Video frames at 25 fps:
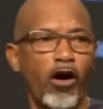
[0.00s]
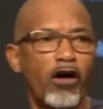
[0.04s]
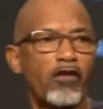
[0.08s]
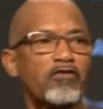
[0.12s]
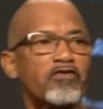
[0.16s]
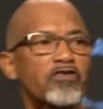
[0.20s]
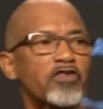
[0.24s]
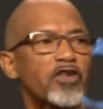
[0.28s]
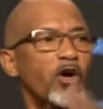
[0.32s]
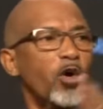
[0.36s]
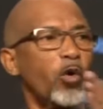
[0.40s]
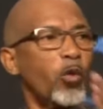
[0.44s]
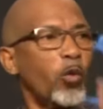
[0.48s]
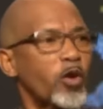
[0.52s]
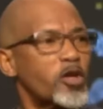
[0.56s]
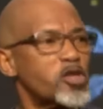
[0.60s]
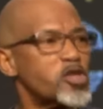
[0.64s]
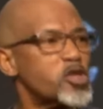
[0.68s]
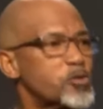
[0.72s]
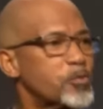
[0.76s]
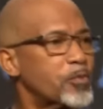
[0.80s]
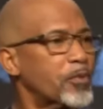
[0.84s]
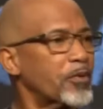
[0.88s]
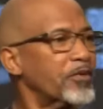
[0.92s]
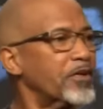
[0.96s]
of the
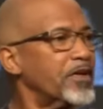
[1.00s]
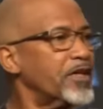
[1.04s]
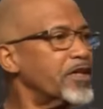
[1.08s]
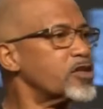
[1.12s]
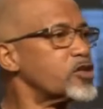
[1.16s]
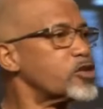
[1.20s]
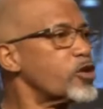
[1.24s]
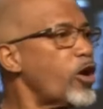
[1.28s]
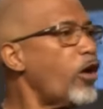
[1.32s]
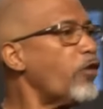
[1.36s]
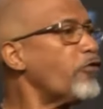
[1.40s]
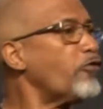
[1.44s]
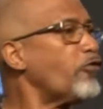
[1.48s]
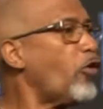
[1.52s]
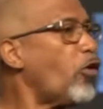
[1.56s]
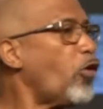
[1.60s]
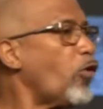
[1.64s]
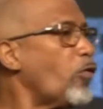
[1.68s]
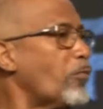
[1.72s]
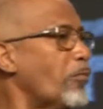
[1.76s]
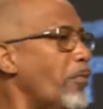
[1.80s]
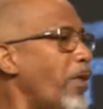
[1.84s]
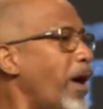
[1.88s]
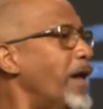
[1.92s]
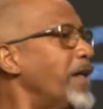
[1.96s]
whisperings of
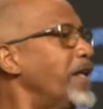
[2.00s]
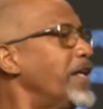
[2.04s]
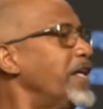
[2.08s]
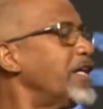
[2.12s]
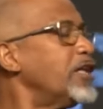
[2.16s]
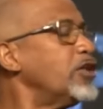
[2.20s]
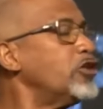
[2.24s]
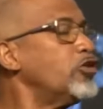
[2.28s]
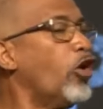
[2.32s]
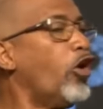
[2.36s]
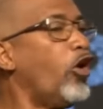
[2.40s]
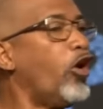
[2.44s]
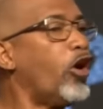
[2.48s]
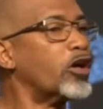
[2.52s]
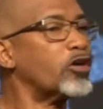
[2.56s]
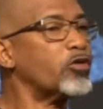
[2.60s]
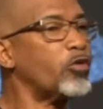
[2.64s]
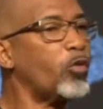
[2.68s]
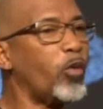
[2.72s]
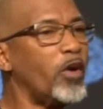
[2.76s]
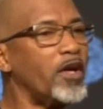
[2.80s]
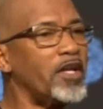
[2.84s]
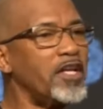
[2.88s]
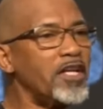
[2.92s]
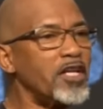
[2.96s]
Almighty
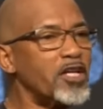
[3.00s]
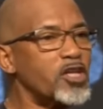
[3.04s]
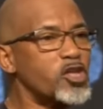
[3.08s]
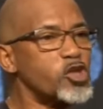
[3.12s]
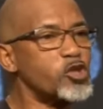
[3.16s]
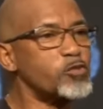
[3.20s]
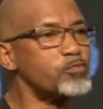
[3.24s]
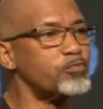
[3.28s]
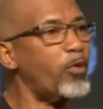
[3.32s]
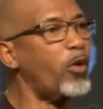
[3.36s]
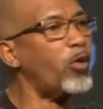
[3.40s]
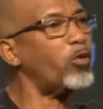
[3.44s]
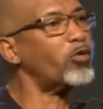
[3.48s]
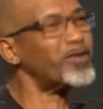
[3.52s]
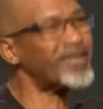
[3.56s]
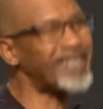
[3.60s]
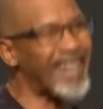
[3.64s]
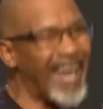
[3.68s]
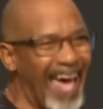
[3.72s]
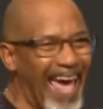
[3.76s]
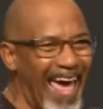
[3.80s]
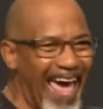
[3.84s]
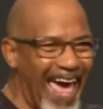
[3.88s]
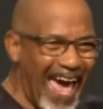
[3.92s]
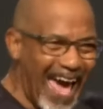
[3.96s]
God when he spoke
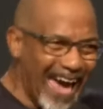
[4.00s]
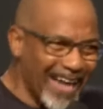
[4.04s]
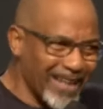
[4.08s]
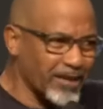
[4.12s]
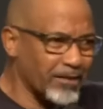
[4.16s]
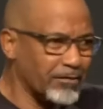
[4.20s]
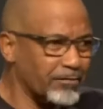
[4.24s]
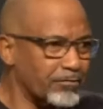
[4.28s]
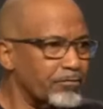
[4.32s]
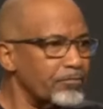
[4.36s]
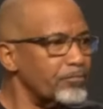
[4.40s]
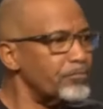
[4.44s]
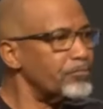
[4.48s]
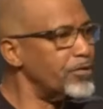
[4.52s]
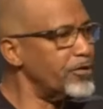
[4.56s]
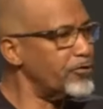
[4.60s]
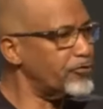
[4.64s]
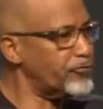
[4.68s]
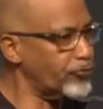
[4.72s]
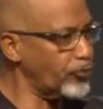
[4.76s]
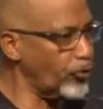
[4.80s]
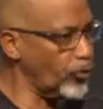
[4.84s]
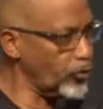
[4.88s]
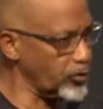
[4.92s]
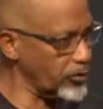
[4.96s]
to Adam
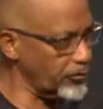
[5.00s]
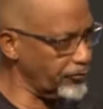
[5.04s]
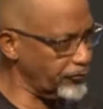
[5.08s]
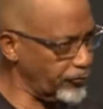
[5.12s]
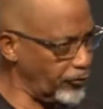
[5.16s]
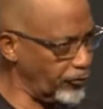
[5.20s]
before the